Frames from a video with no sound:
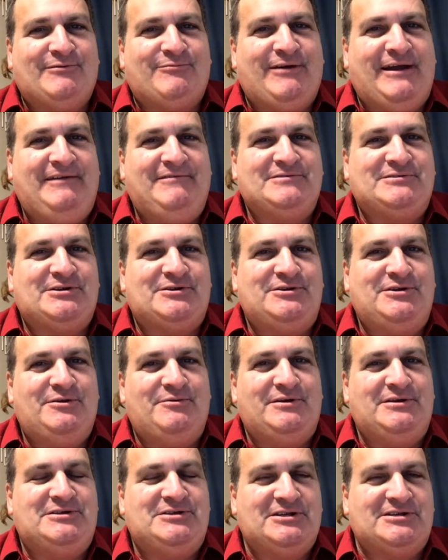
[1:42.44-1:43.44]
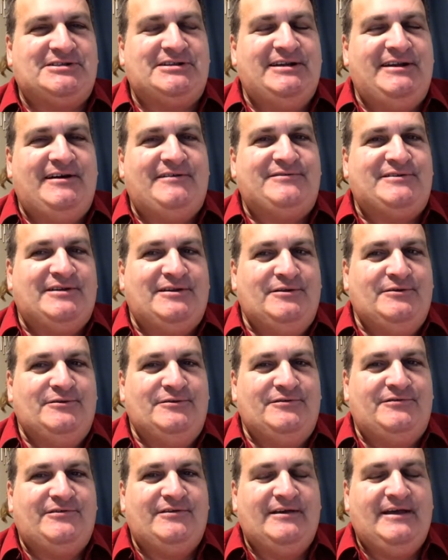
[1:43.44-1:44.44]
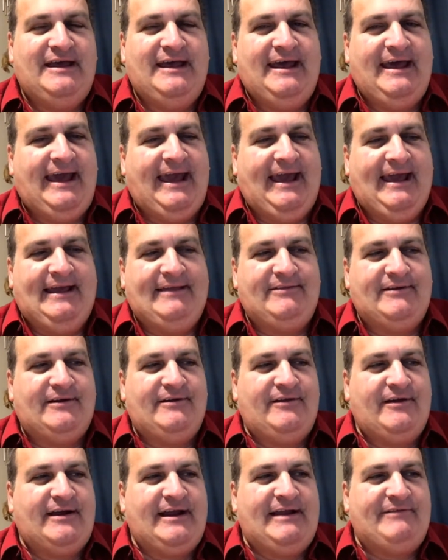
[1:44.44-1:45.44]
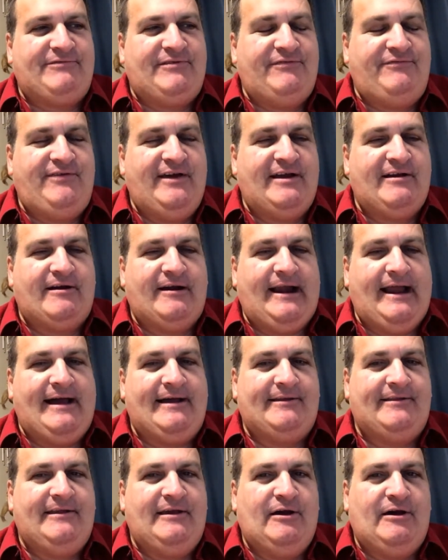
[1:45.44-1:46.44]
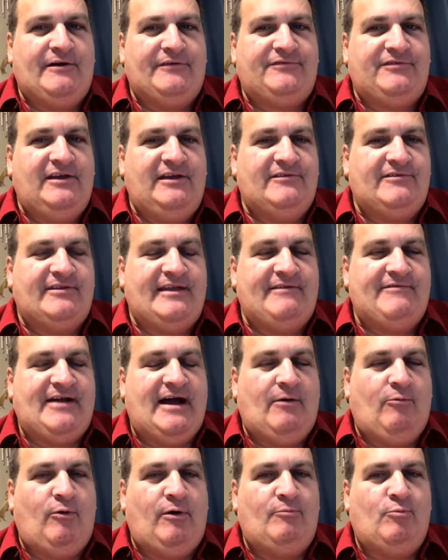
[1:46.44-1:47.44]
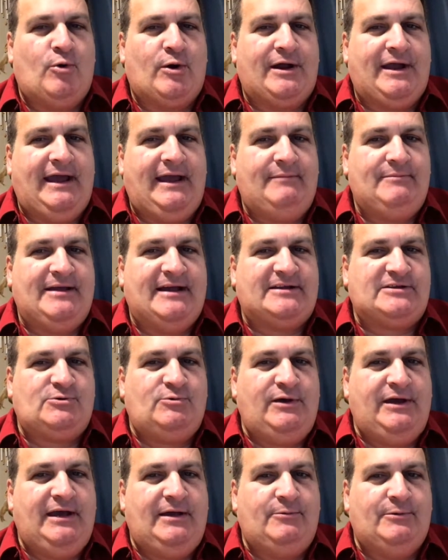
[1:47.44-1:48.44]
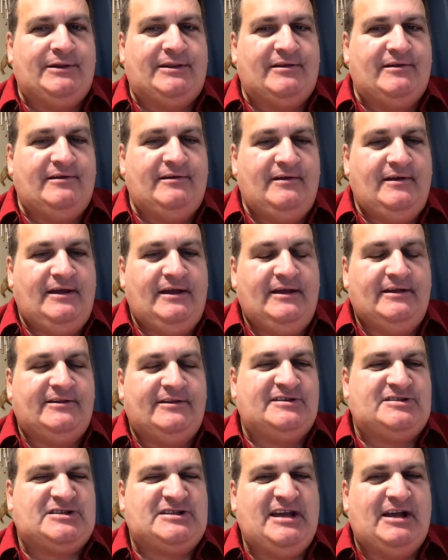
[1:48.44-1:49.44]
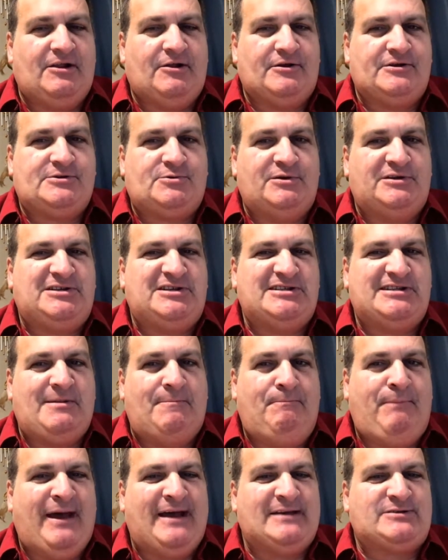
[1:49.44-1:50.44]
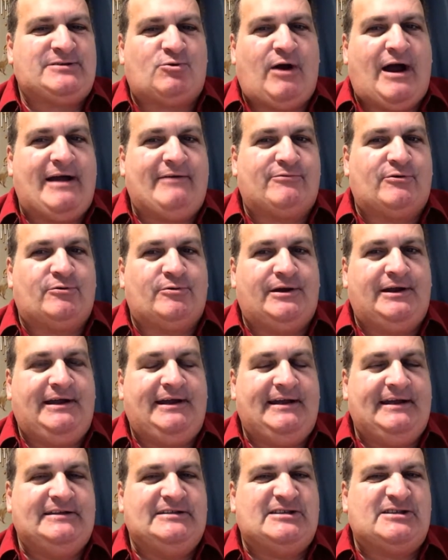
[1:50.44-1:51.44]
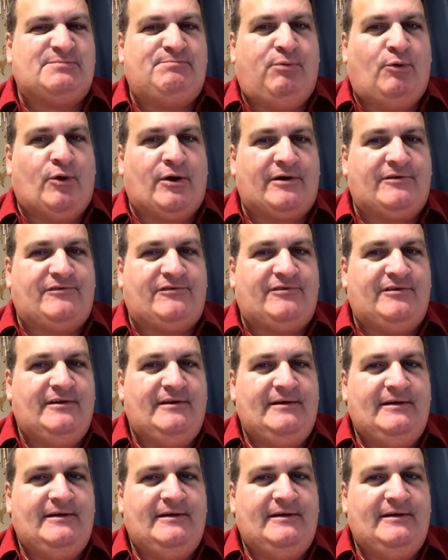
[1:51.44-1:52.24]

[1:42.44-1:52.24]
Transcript: Ravens are doing just enough to lose and they're they're gonna have to figure it out in the offseason. They've got one more game next week with the the Steelers, which is the best rivalry in sports.